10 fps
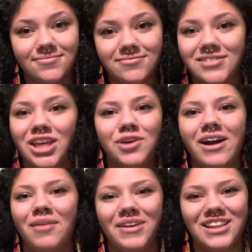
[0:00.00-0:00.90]
thank you,
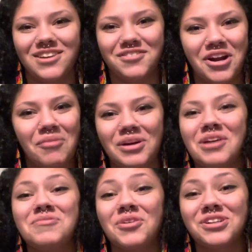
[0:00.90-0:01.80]
Hal Bailey, for opening
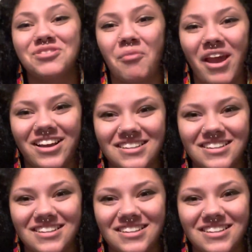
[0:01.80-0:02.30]
up doors for me.